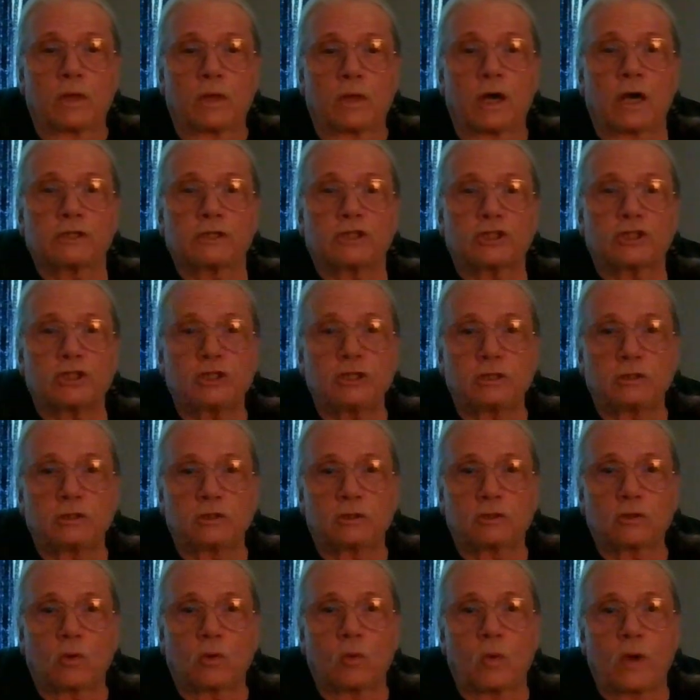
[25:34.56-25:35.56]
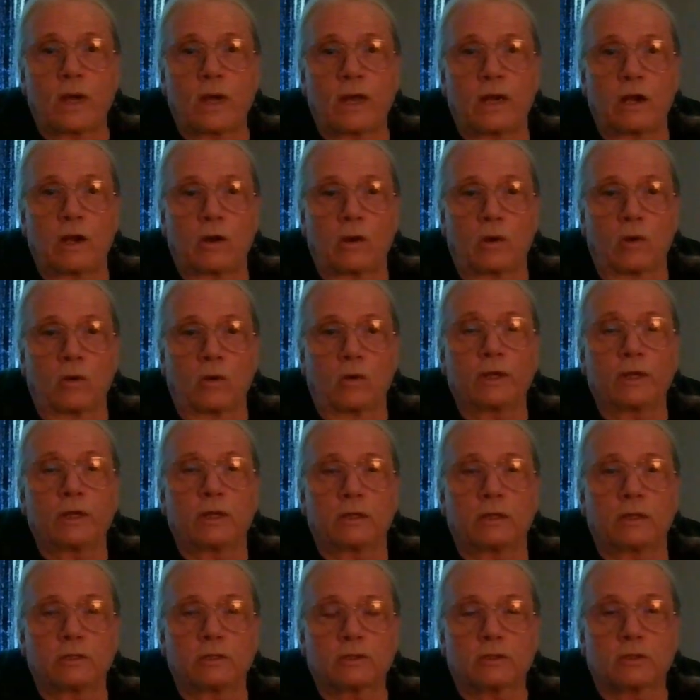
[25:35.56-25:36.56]
Hachitowelo,
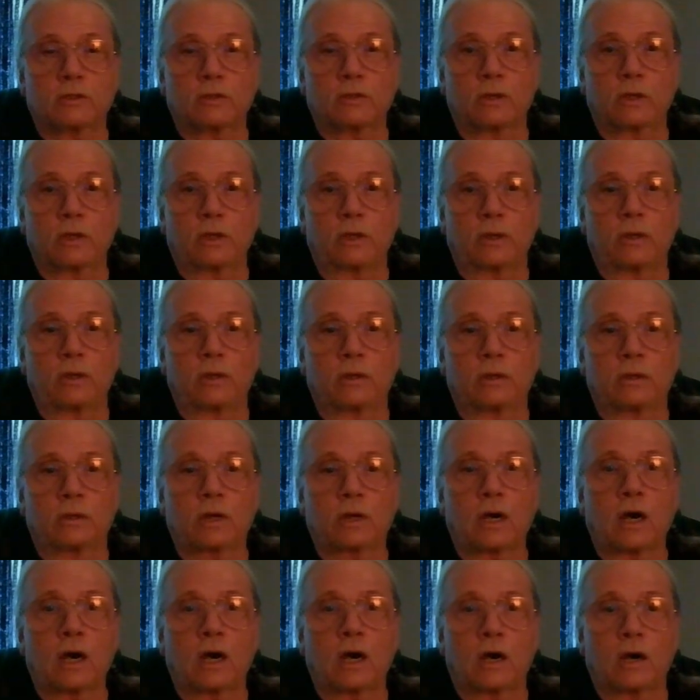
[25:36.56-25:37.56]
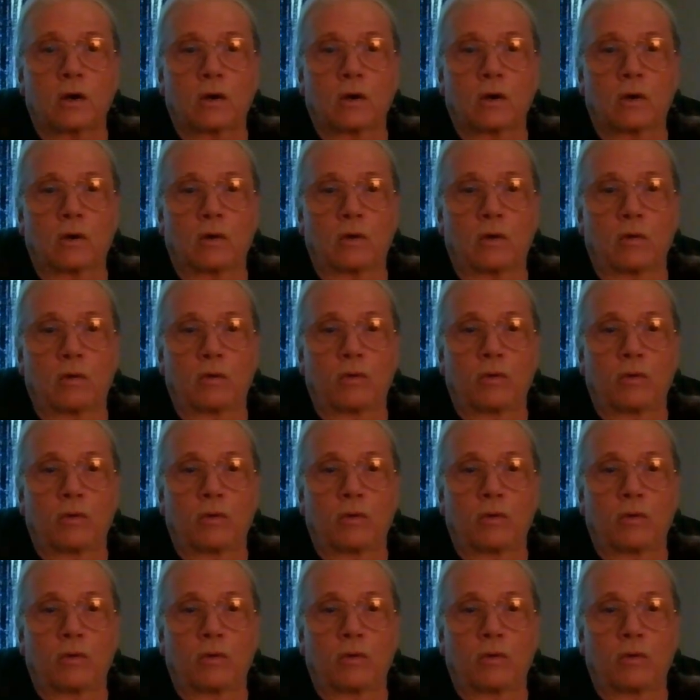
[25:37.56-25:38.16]
it is good. Aho.